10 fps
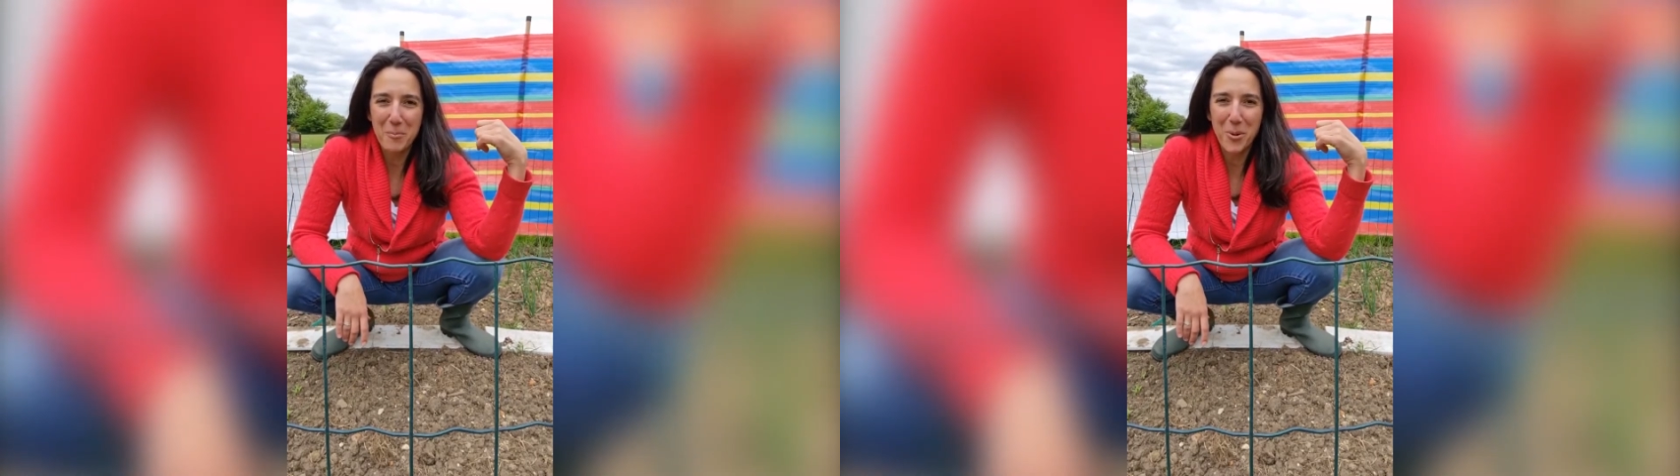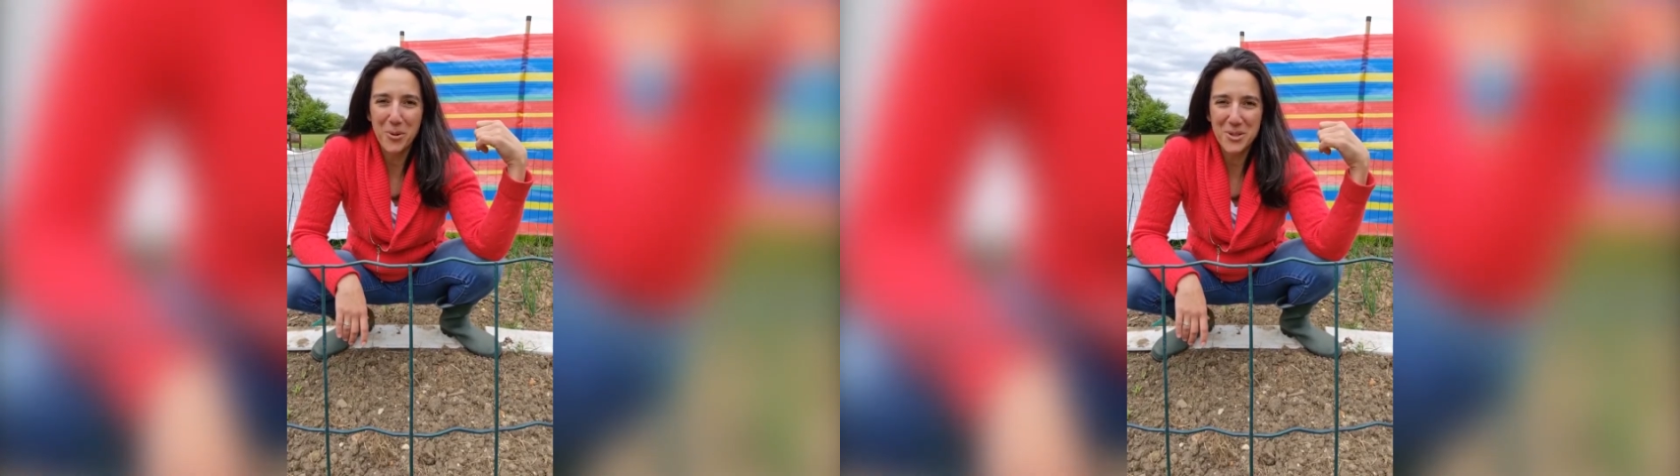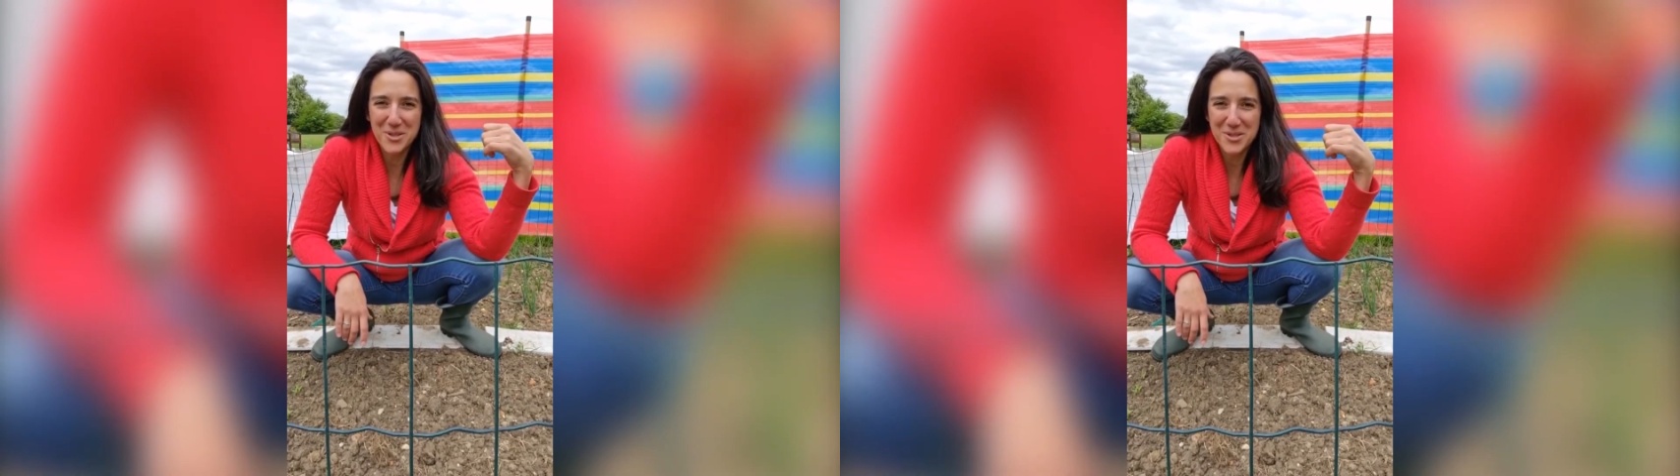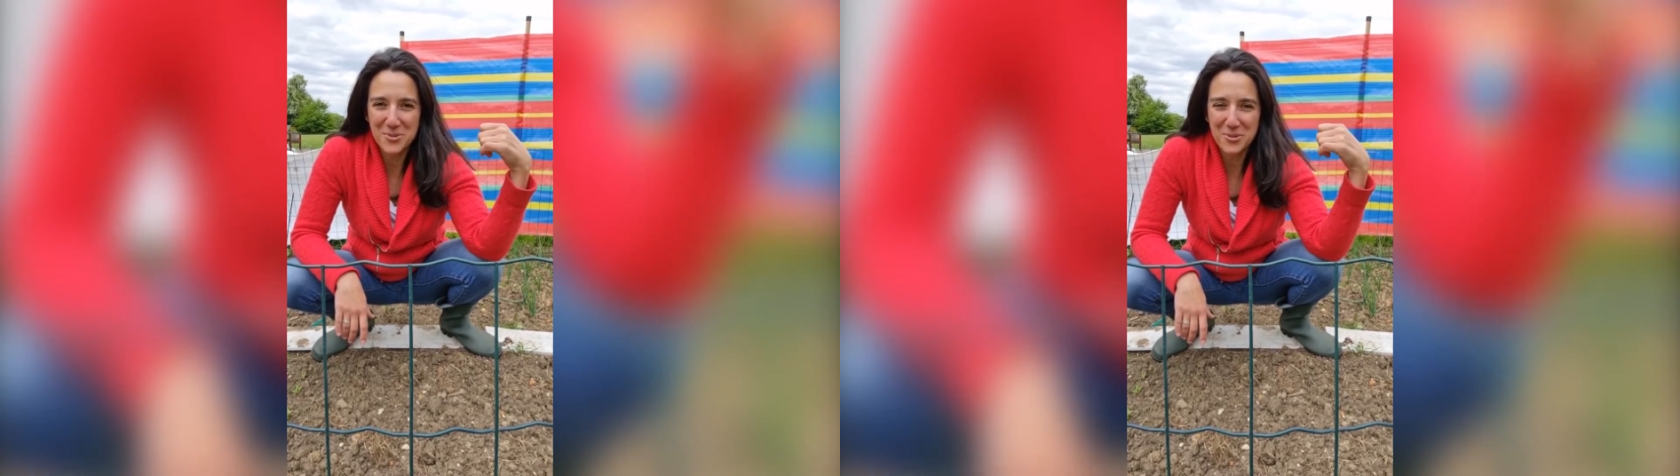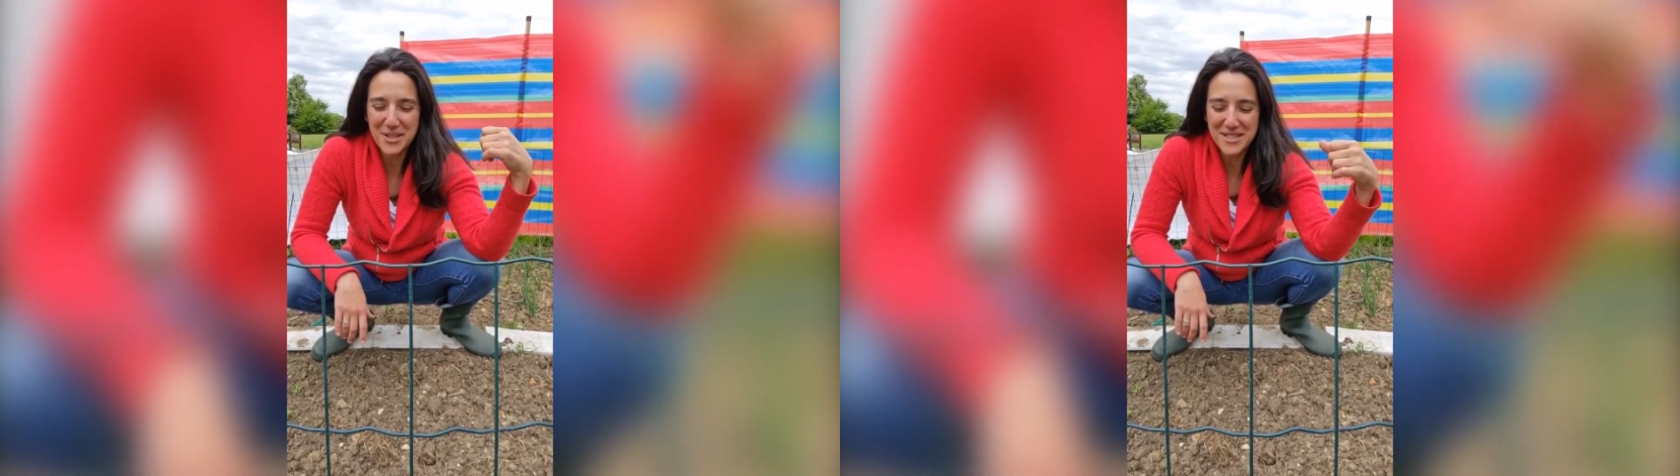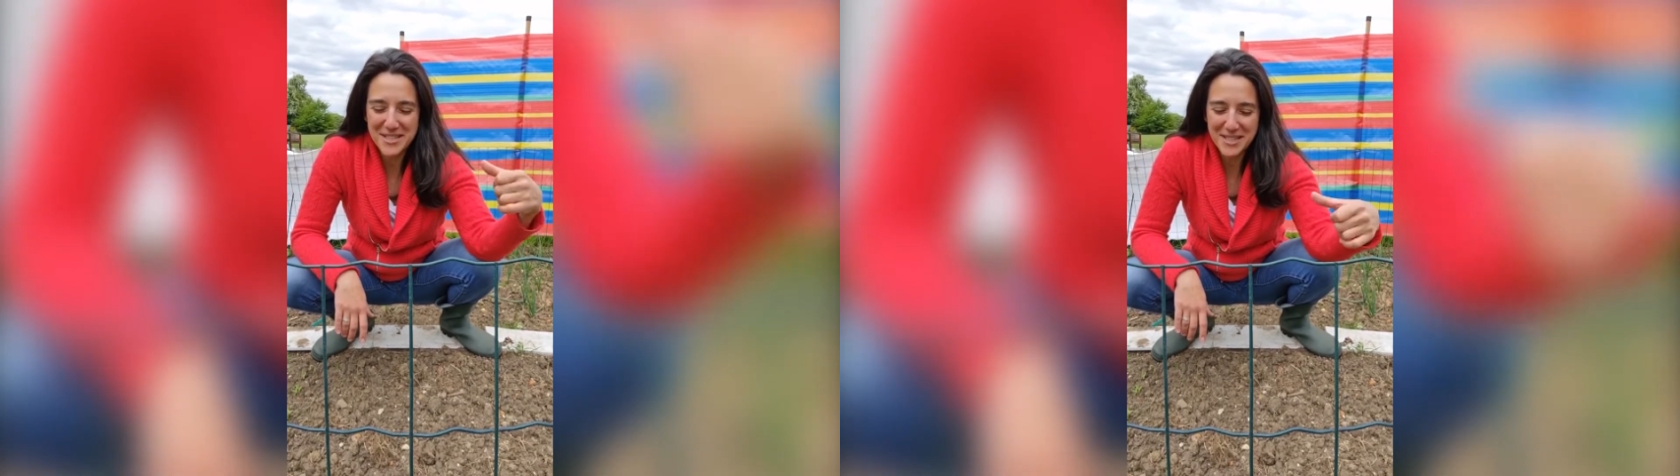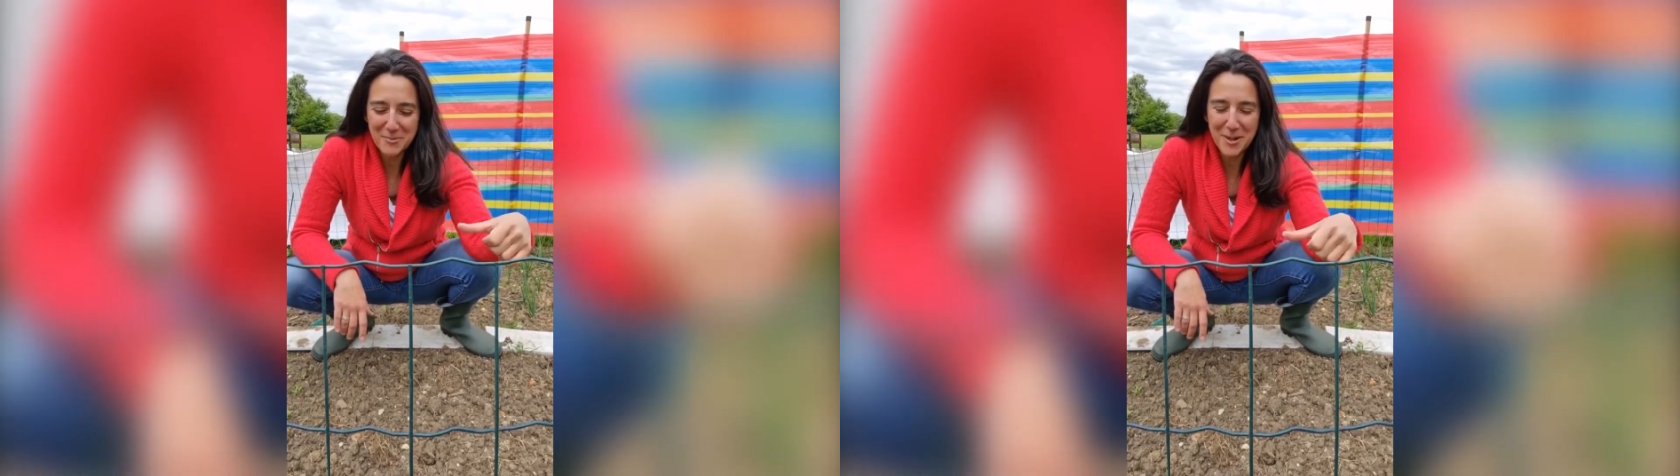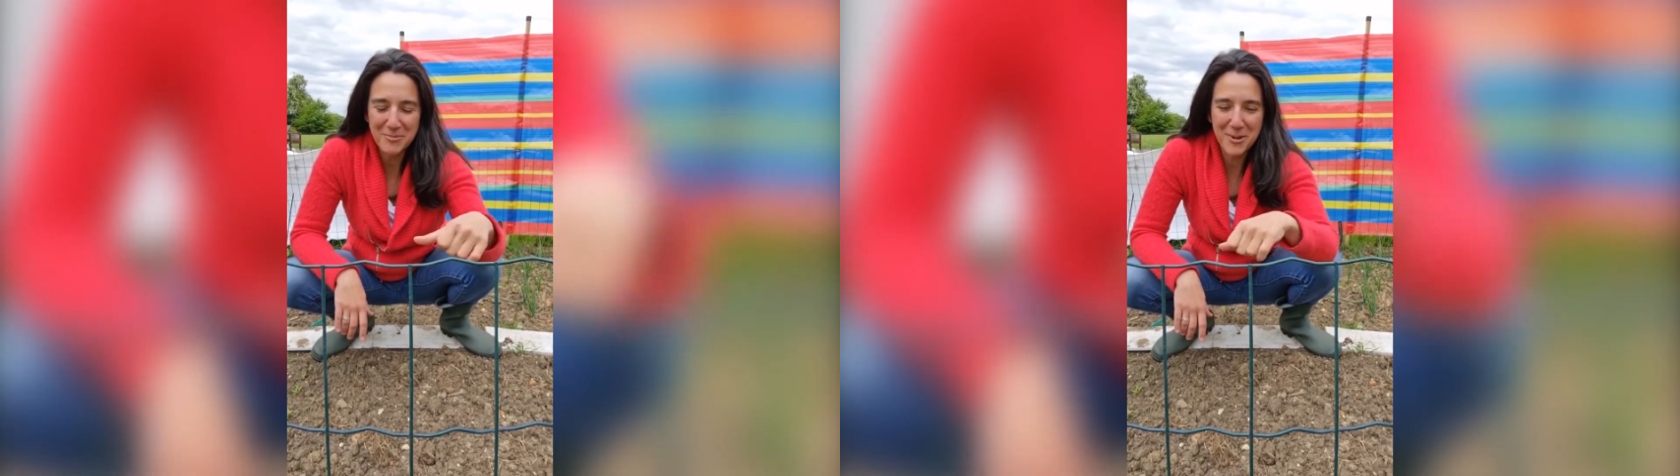bonkers northeasterly wind